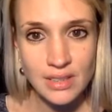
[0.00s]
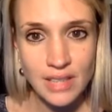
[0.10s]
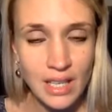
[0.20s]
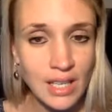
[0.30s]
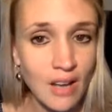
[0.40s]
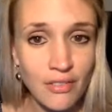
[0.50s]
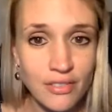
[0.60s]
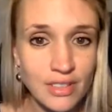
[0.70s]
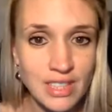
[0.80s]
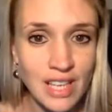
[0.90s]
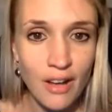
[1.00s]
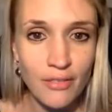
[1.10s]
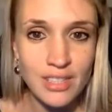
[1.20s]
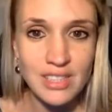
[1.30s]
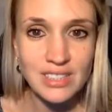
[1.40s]
Like, enough is
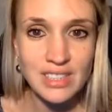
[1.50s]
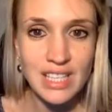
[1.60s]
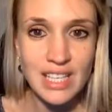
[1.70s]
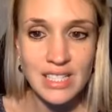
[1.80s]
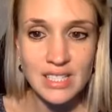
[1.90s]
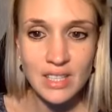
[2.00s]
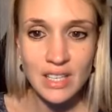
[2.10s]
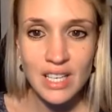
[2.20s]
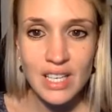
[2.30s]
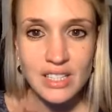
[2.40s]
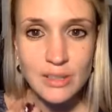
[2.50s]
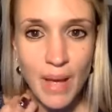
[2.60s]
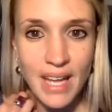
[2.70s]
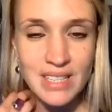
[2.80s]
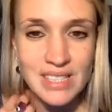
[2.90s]
enough. It doesn't need to
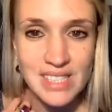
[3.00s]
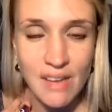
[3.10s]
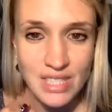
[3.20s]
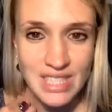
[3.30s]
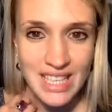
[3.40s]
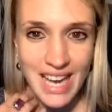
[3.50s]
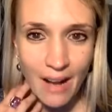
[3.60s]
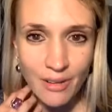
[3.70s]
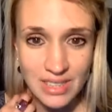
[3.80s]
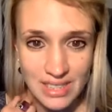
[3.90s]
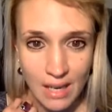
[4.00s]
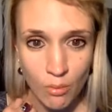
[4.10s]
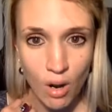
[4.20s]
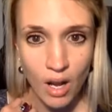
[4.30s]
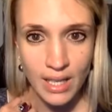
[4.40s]
spend 17 hours a day
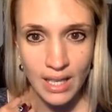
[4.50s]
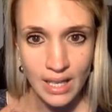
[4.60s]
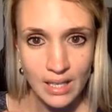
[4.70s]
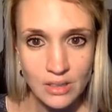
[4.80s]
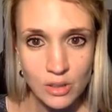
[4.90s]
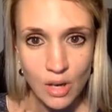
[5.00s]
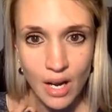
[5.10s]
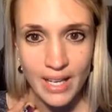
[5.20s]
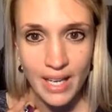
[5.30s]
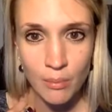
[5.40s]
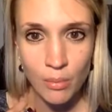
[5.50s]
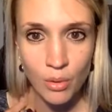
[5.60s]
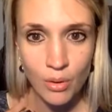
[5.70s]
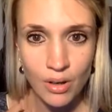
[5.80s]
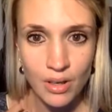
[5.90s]
working to try and get
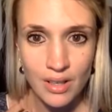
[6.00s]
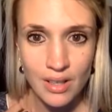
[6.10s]
more.